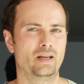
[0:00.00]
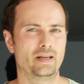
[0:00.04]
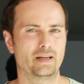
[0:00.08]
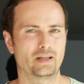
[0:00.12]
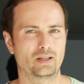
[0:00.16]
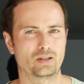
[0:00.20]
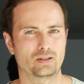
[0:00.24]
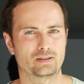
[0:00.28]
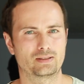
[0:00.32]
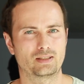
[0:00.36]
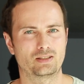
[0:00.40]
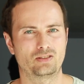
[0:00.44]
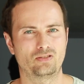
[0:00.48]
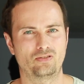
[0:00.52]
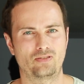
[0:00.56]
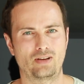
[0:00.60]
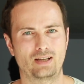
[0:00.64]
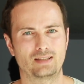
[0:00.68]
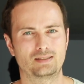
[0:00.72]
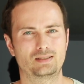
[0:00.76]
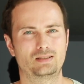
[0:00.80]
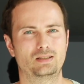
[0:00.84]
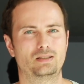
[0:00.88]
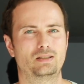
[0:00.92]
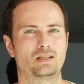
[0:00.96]
because it's
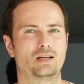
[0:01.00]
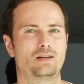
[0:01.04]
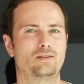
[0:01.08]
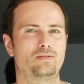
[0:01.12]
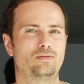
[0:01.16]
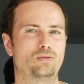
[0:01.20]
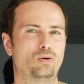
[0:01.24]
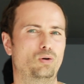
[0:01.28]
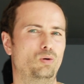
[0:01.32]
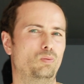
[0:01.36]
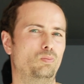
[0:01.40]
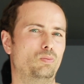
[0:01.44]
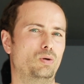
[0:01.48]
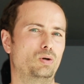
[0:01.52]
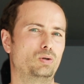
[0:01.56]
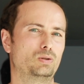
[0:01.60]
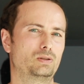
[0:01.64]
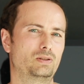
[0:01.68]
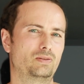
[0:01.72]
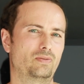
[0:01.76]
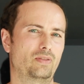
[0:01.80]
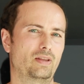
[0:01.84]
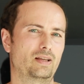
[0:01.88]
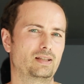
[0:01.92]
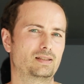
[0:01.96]
fast enough for
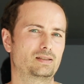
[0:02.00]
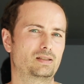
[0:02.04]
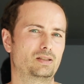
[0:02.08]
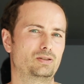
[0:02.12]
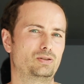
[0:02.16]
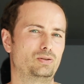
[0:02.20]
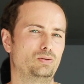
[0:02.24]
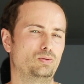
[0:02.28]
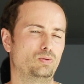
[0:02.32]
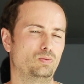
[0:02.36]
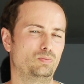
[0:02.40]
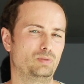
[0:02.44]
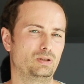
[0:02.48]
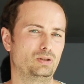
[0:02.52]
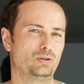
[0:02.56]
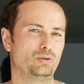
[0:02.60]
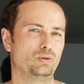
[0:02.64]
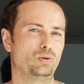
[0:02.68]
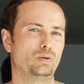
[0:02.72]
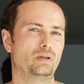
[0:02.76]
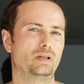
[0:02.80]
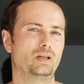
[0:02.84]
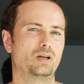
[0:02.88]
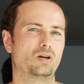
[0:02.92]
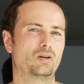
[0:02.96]
most things that you'll be
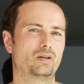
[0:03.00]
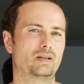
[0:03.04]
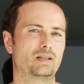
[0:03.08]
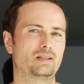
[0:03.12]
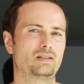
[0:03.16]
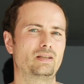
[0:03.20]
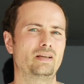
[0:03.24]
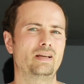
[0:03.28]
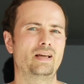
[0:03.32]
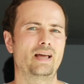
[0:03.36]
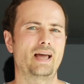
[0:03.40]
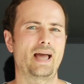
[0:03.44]
doing on it